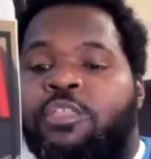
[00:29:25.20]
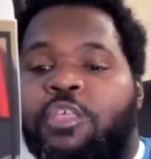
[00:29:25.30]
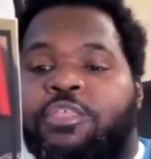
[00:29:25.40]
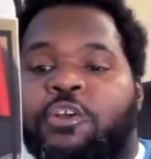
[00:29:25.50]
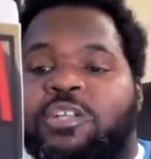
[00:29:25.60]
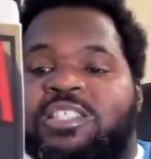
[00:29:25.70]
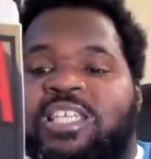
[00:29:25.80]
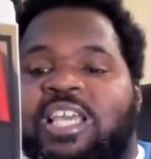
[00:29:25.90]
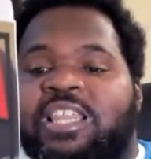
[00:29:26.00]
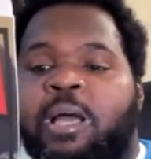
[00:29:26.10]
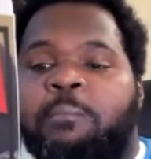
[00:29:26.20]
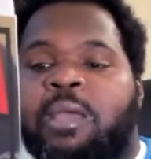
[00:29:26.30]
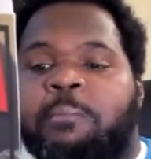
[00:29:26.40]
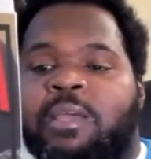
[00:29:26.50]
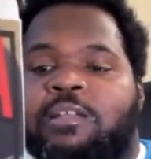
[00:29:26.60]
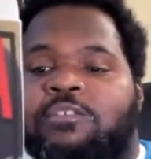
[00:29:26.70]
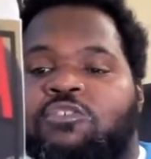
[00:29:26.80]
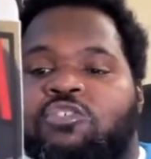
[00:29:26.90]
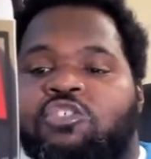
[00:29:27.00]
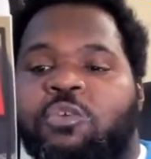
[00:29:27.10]
The 13th Amendment
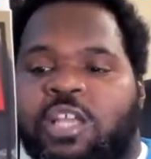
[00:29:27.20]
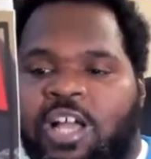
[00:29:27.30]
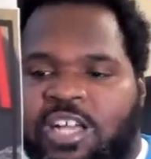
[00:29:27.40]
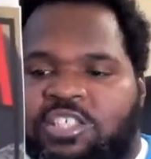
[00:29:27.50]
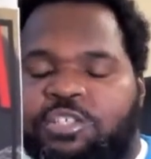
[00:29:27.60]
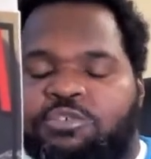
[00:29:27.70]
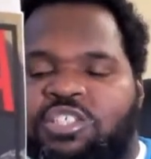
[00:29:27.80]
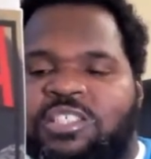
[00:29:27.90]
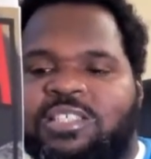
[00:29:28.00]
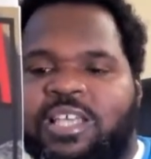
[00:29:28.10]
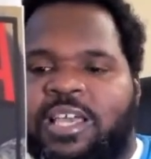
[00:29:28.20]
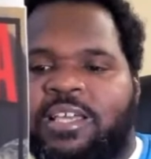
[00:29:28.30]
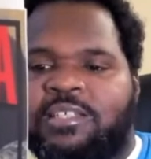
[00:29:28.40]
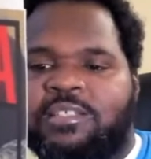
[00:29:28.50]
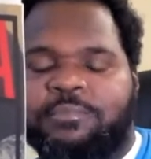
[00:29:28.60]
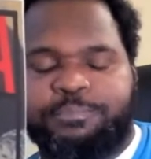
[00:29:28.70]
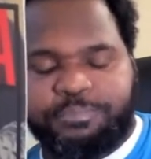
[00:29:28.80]
to the Constitution says